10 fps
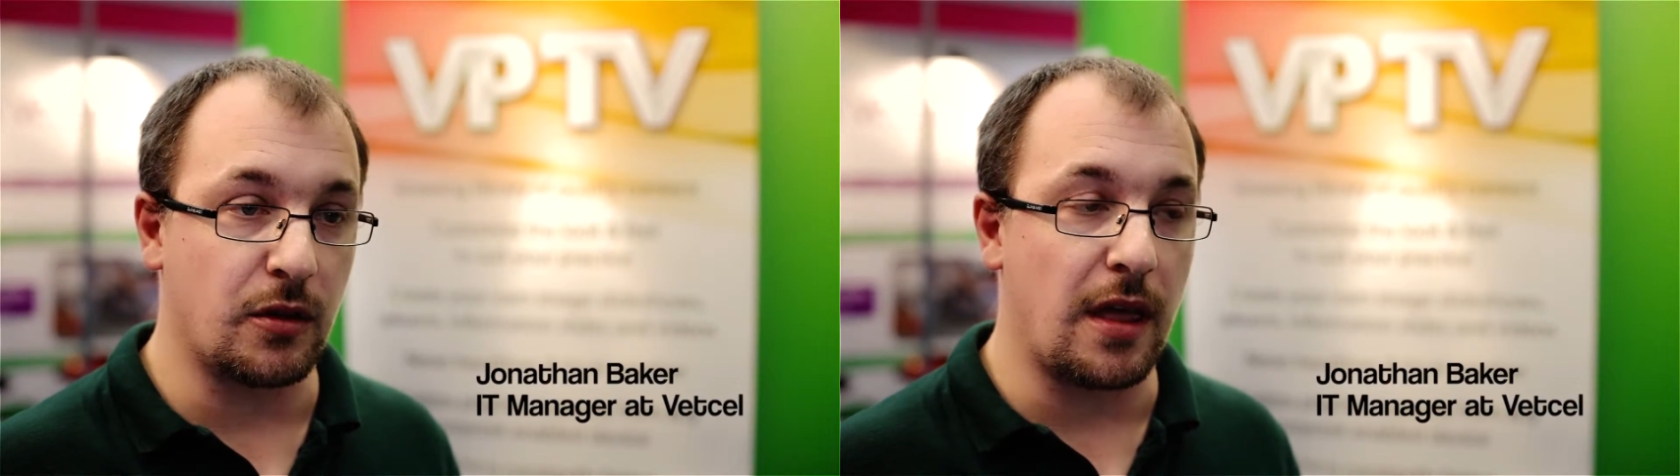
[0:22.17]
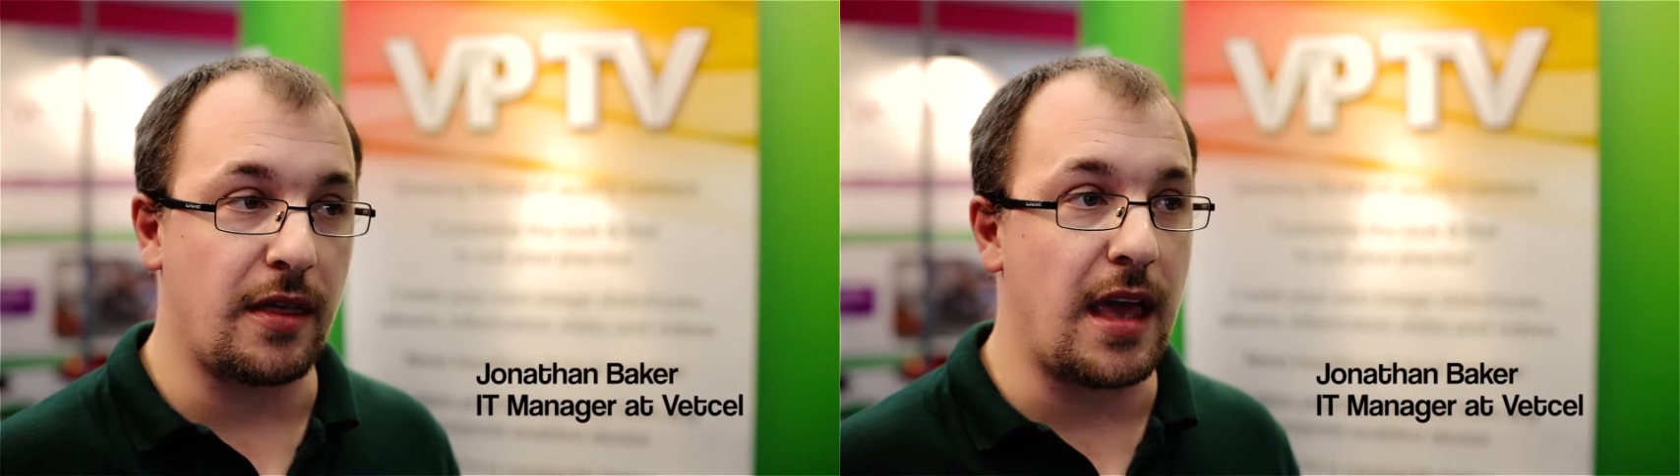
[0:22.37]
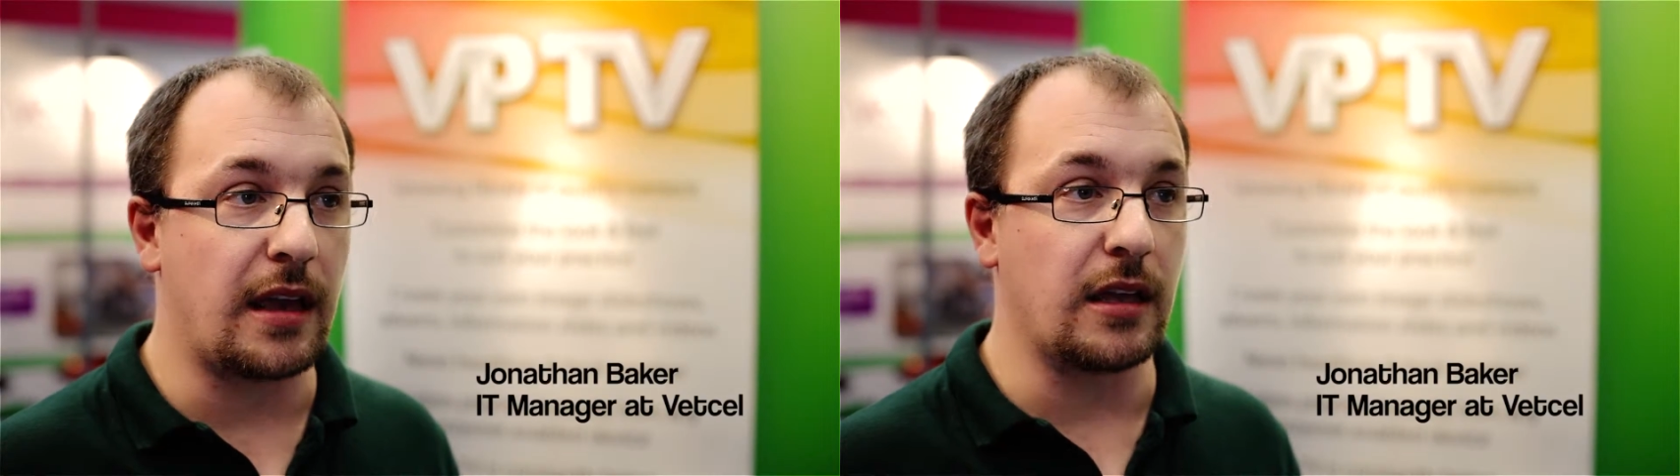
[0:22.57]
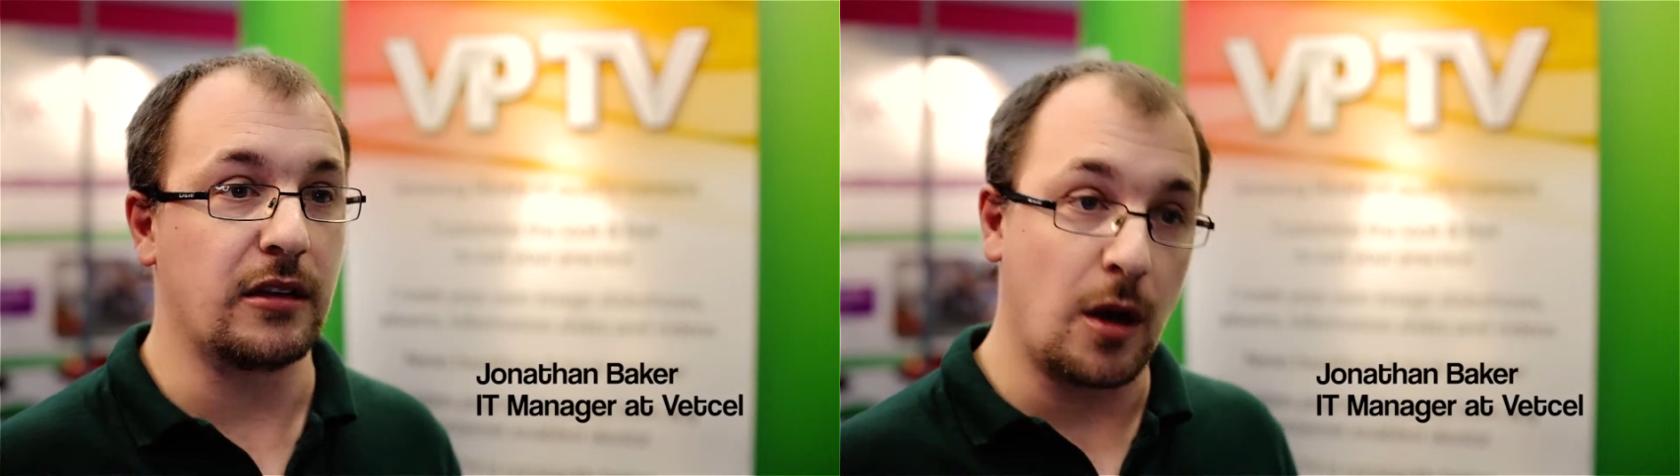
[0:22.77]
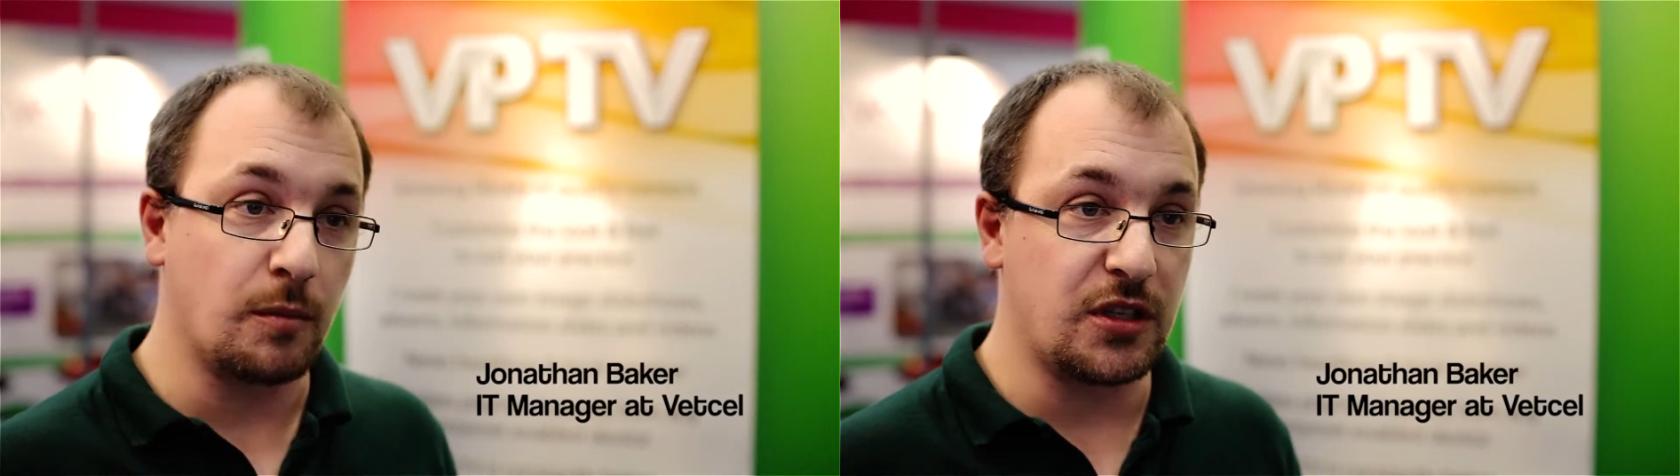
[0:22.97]
that they can
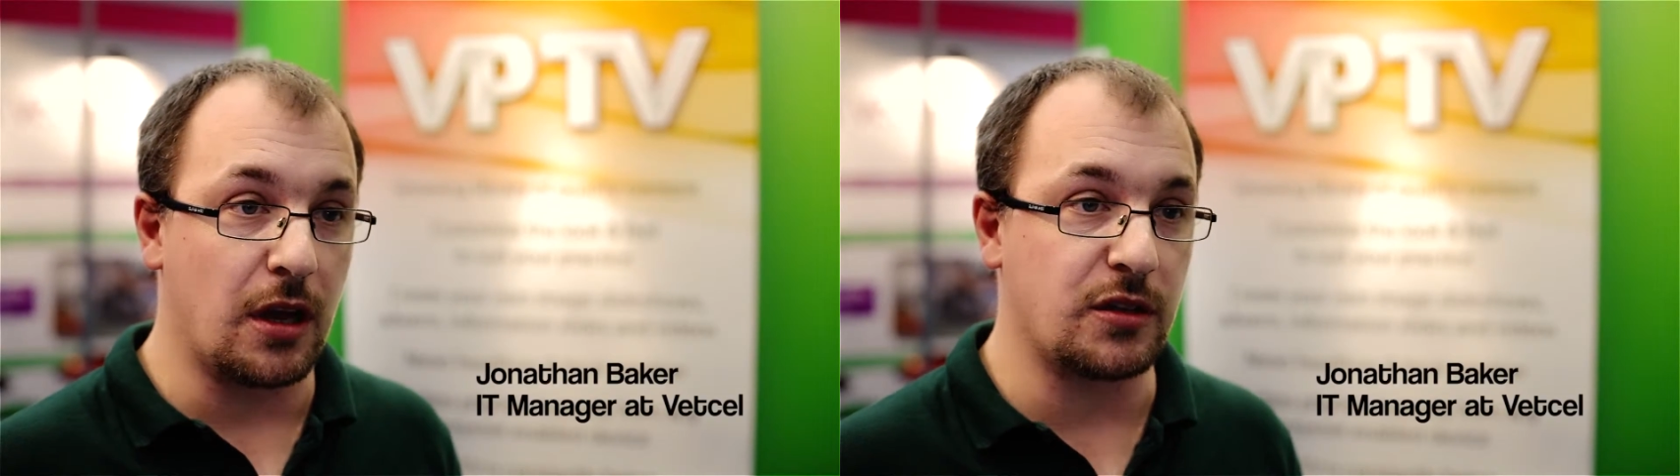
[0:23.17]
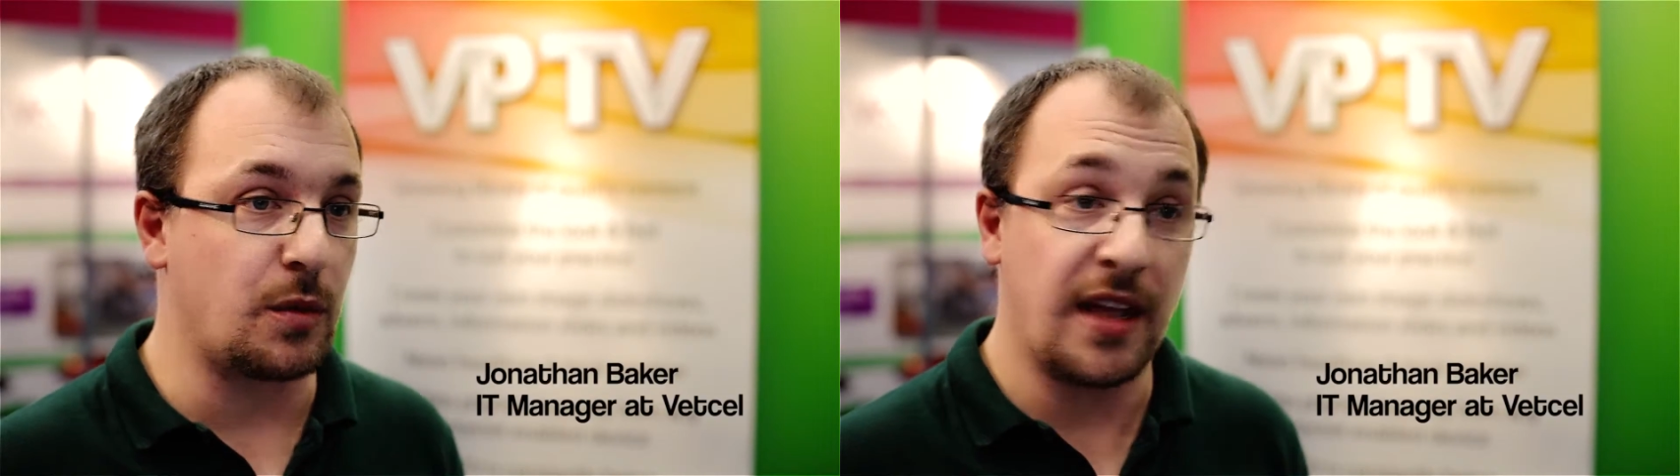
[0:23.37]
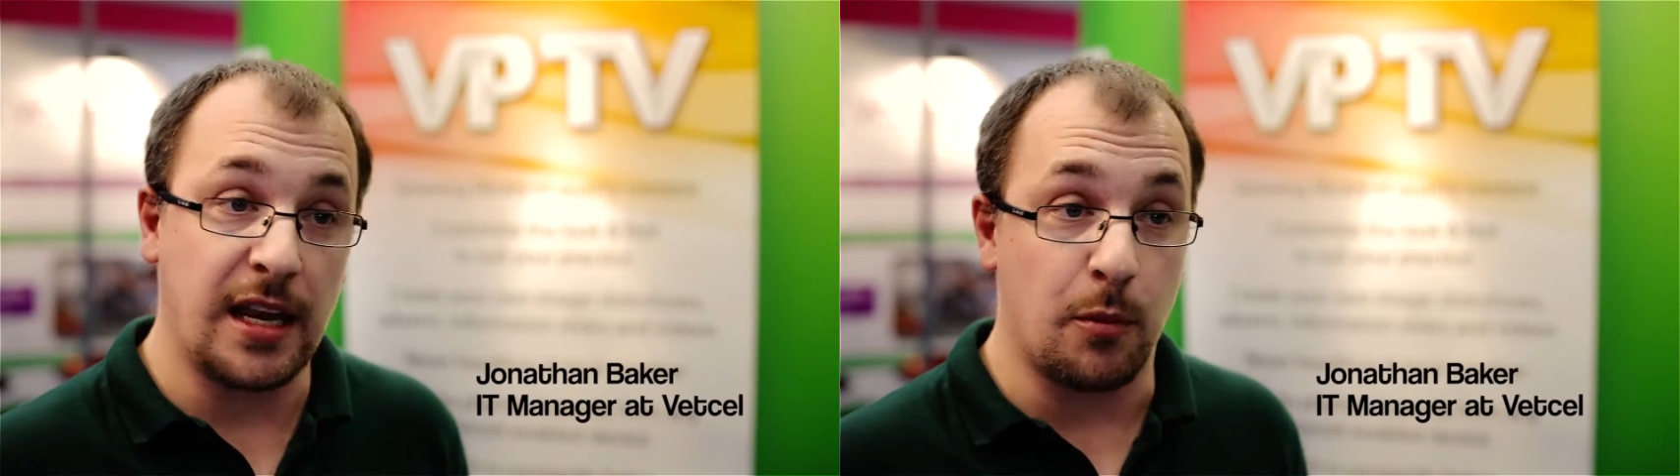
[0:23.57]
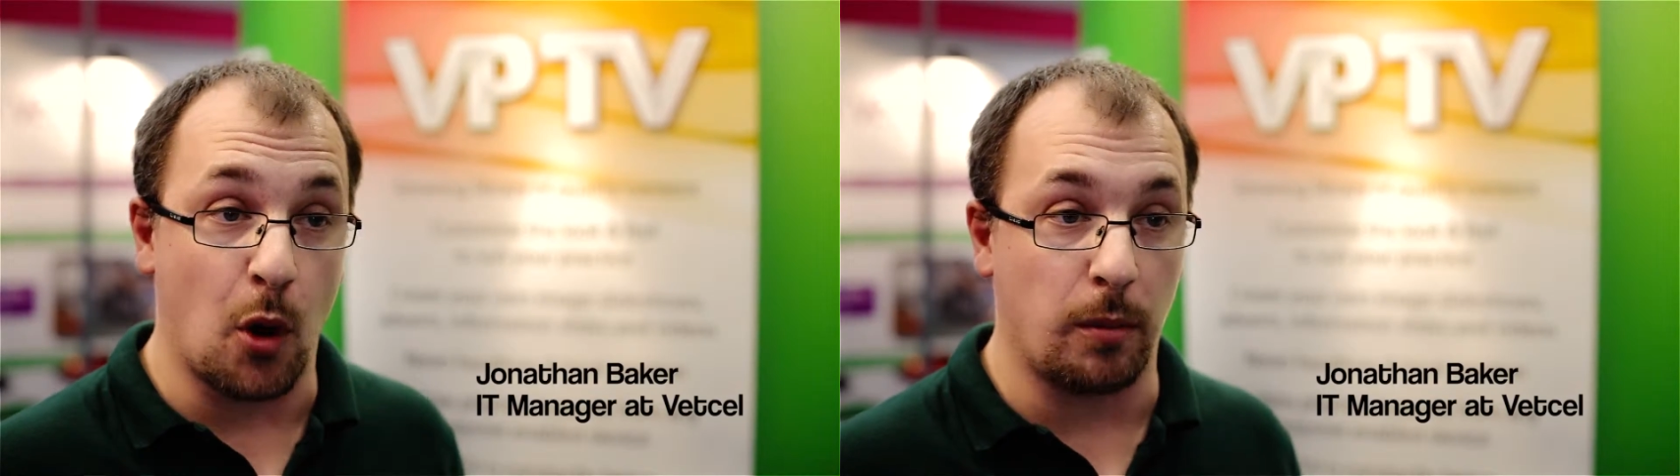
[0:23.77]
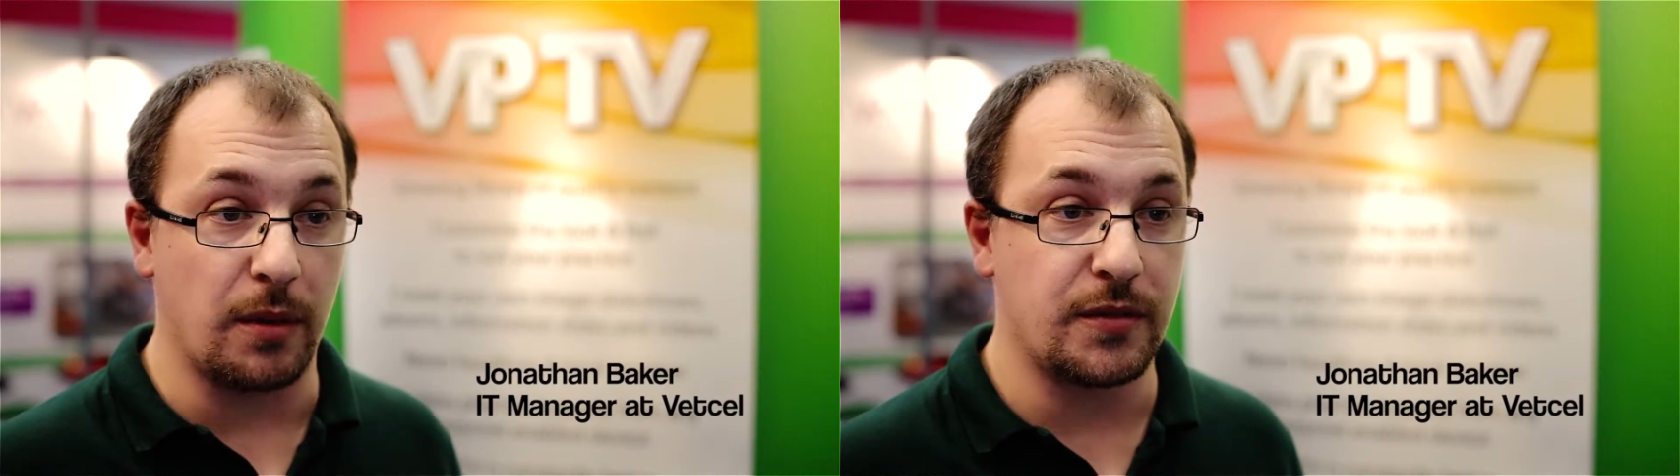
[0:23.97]
come to us with any
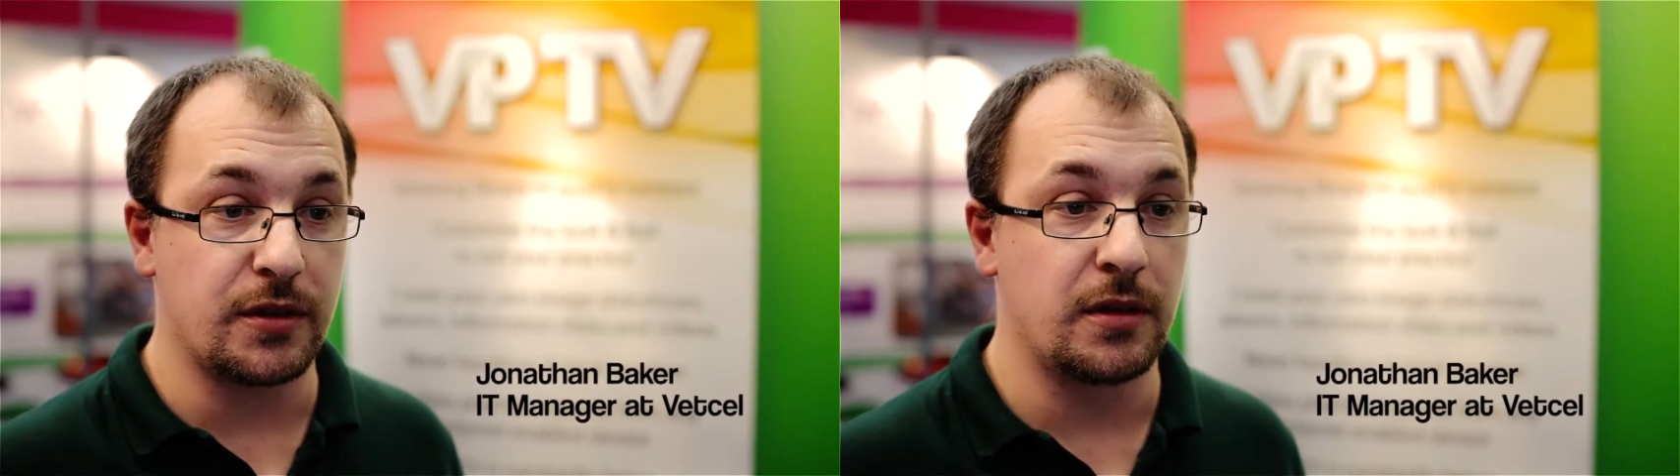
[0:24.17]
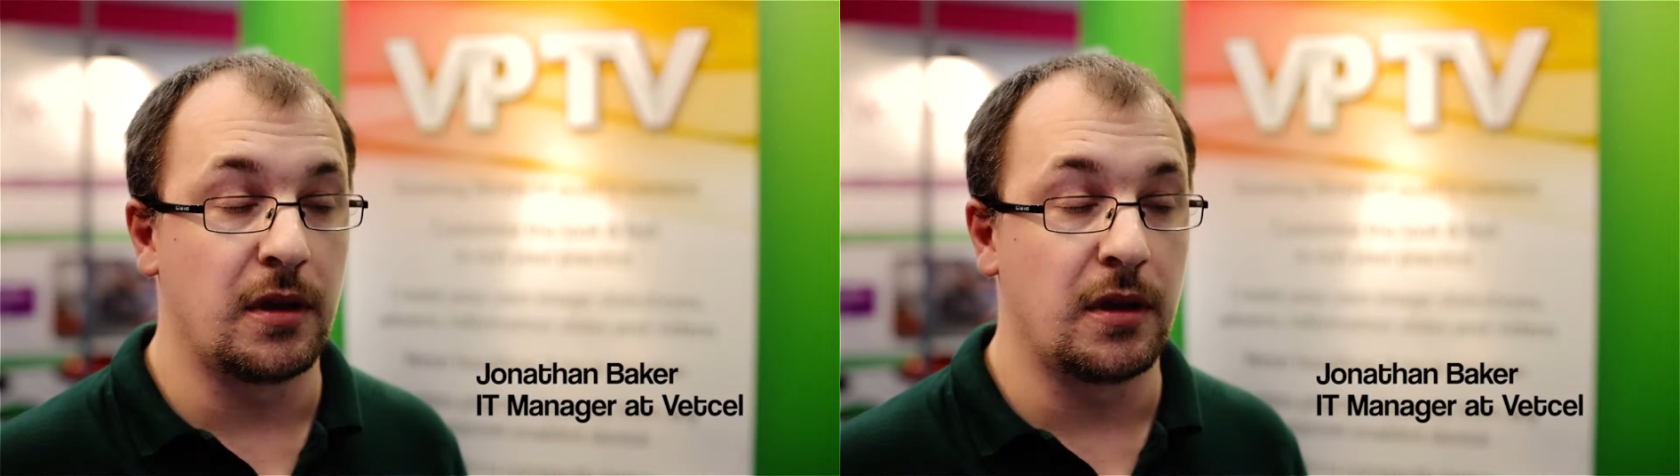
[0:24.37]
problems